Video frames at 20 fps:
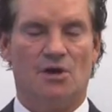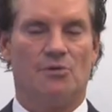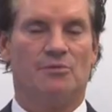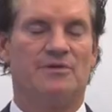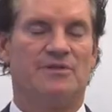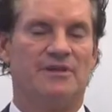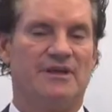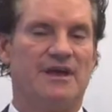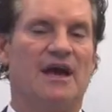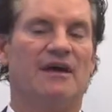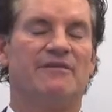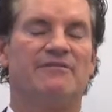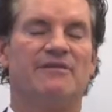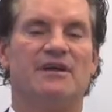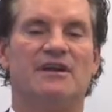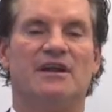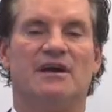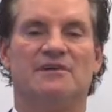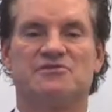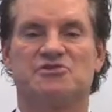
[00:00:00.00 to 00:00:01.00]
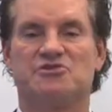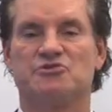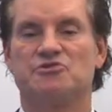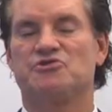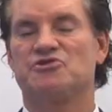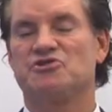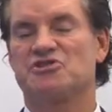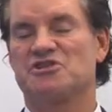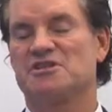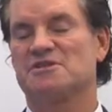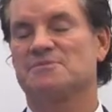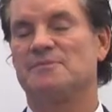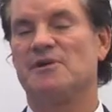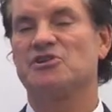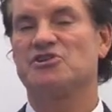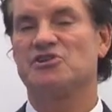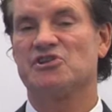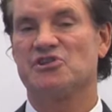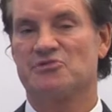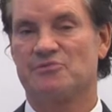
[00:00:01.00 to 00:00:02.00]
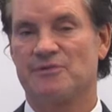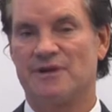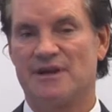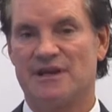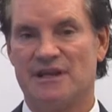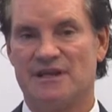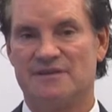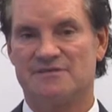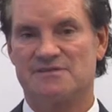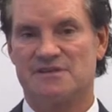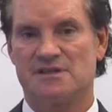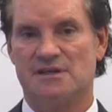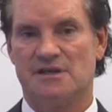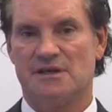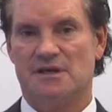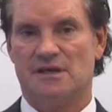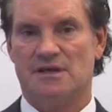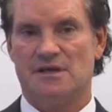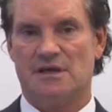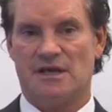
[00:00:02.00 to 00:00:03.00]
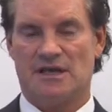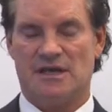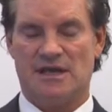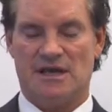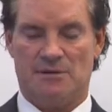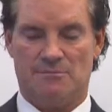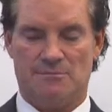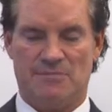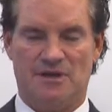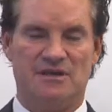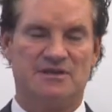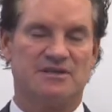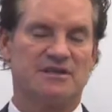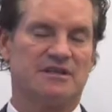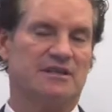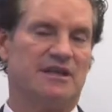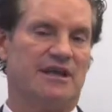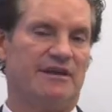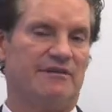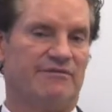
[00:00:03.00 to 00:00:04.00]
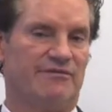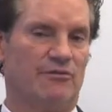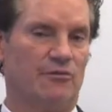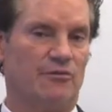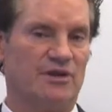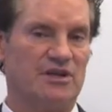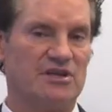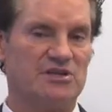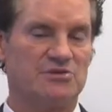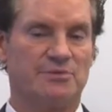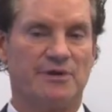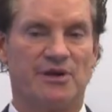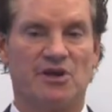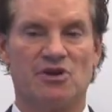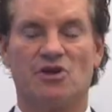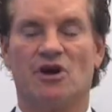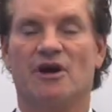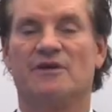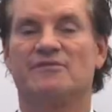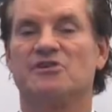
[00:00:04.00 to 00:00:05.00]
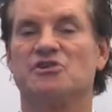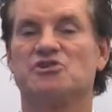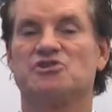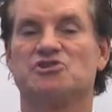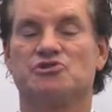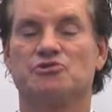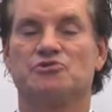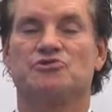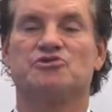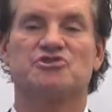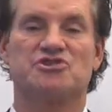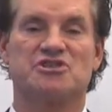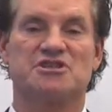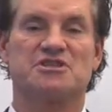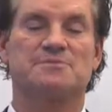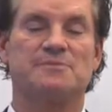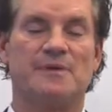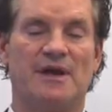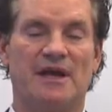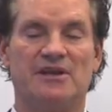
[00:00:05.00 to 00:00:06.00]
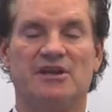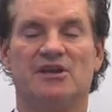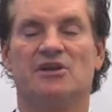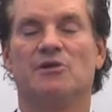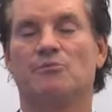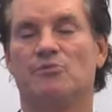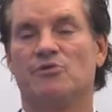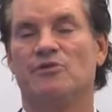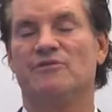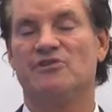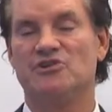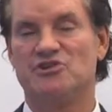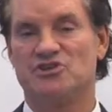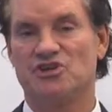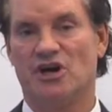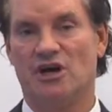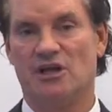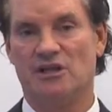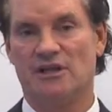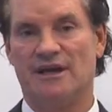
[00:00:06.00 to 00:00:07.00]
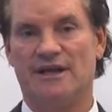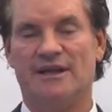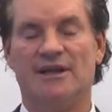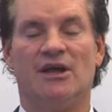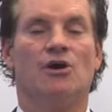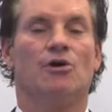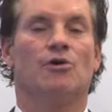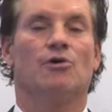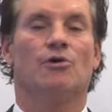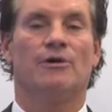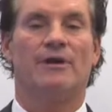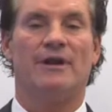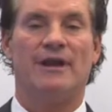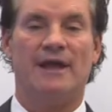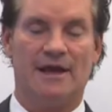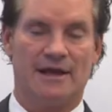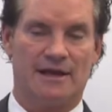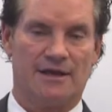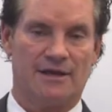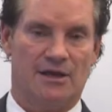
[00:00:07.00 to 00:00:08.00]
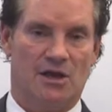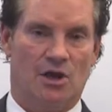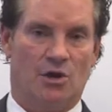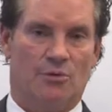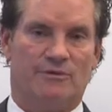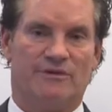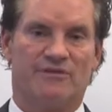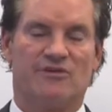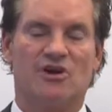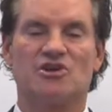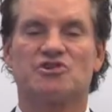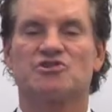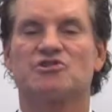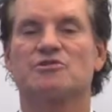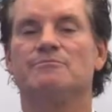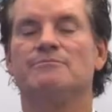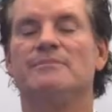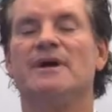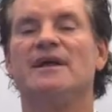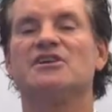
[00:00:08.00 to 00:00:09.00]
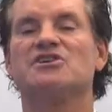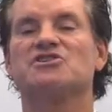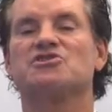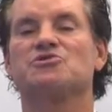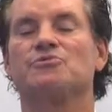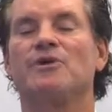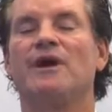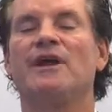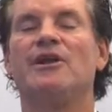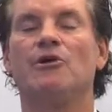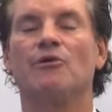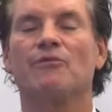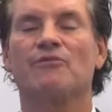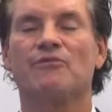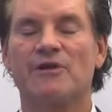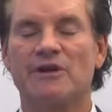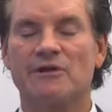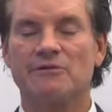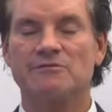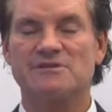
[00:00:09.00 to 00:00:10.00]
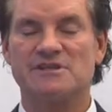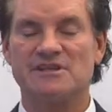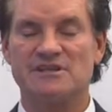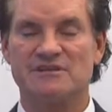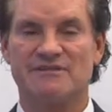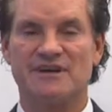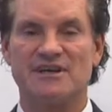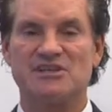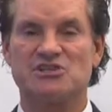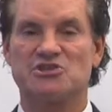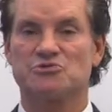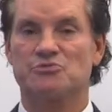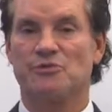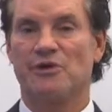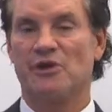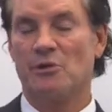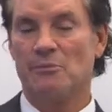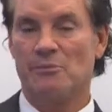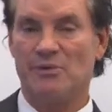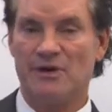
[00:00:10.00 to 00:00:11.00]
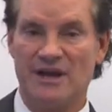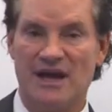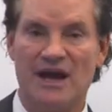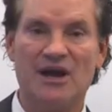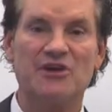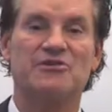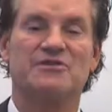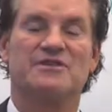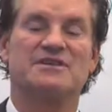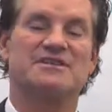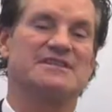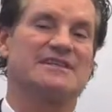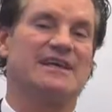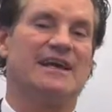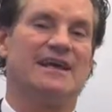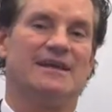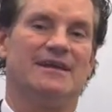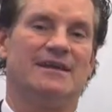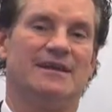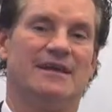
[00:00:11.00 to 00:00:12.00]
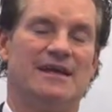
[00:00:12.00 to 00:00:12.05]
With the advent of suture suspension thread lifts, again, mid to late 40s, we can often suture suspend and improve a jawline or a neck. We've got tremendous radio frequency devices we can put under the skin